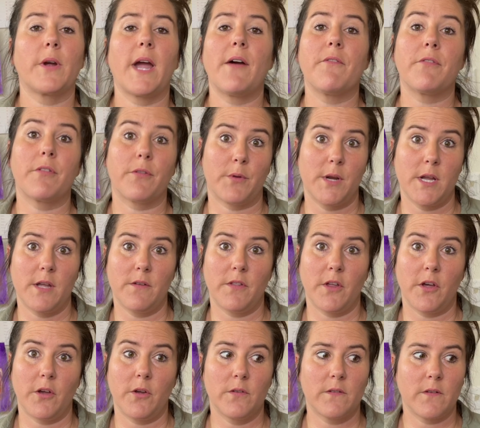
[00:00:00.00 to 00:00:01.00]
I have 3 of
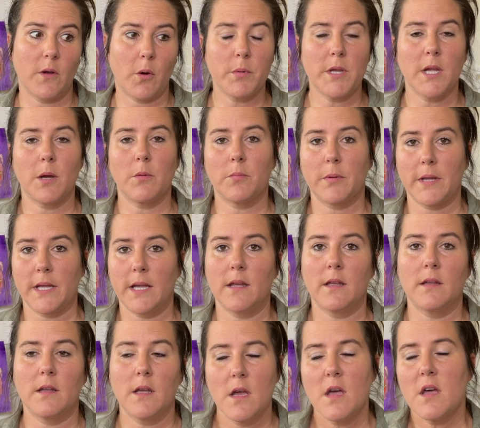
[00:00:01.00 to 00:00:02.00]
those, so I'll be able to
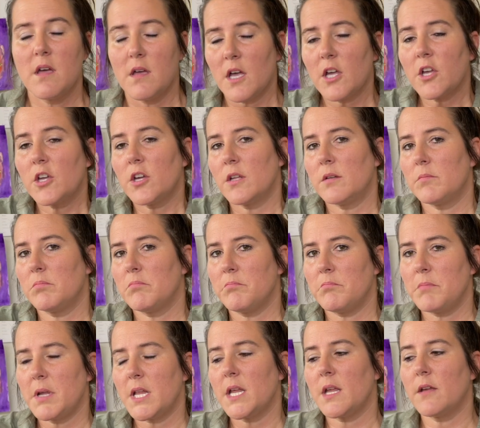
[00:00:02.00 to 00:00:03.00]
plant a good
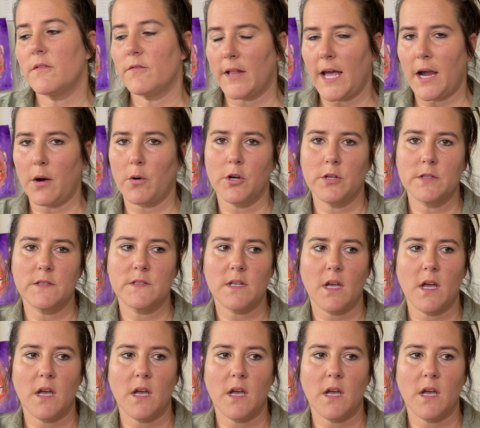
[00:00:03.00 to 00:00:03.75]
many flowers.